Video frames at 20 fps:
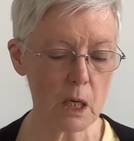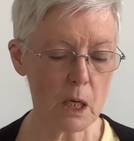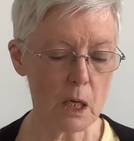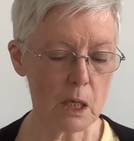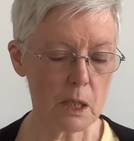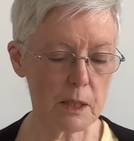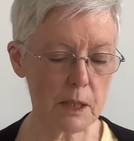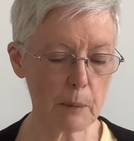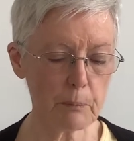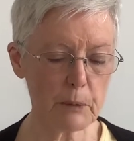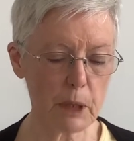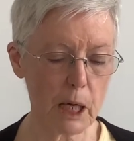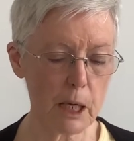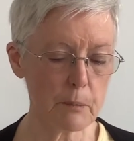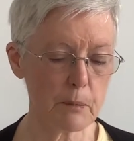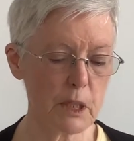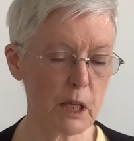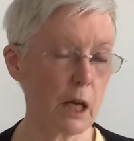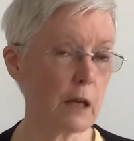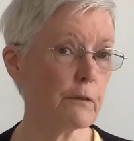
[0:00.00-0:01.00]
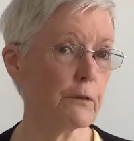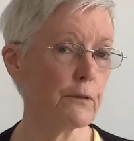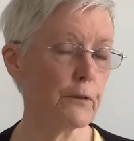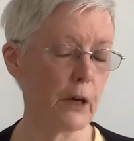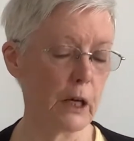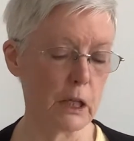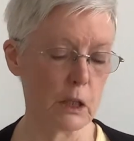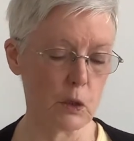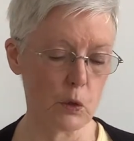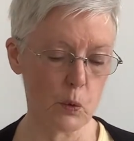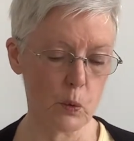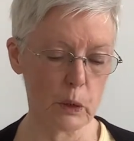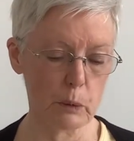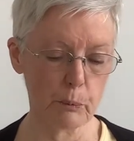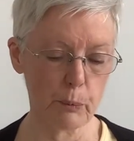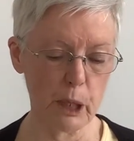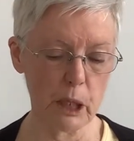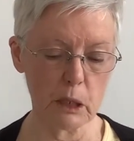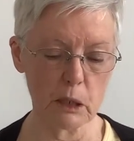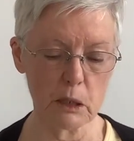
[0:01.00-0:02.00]
Sometimes I fight when
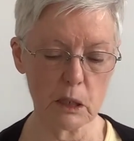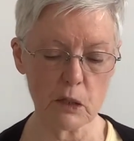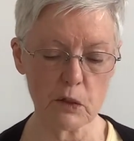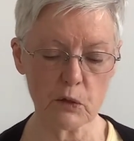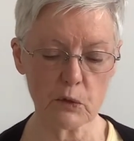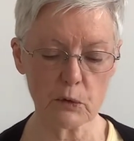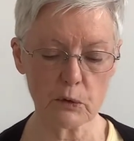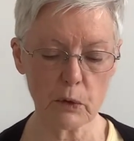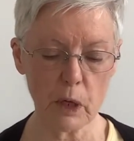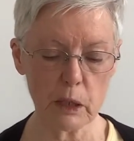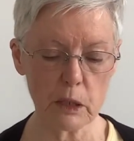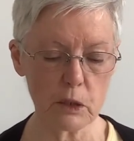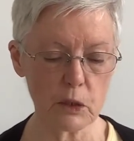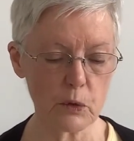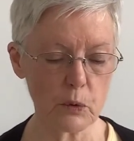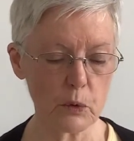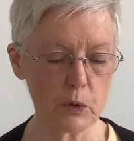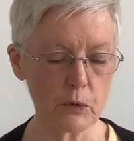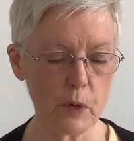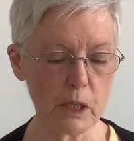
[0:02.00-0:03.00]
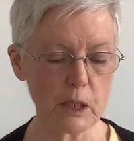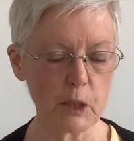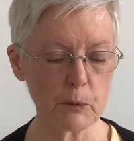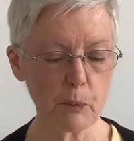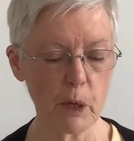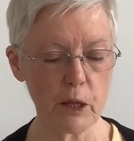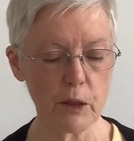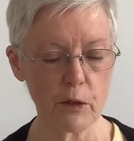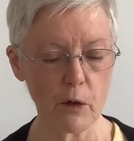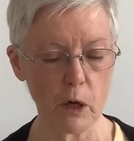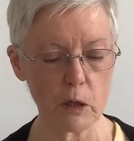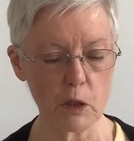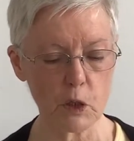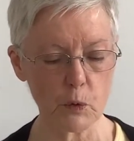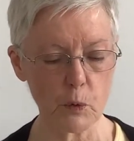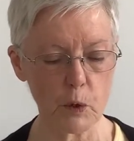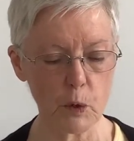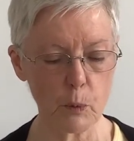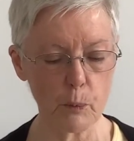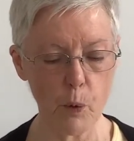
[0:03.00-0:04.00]
paint isn't right to arrest my thoughts
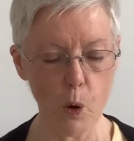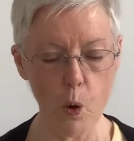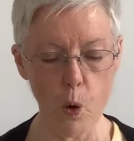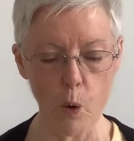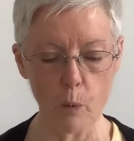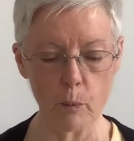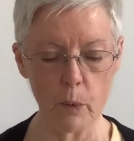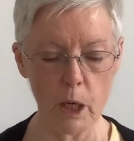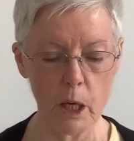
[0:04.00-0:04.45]
with a poem,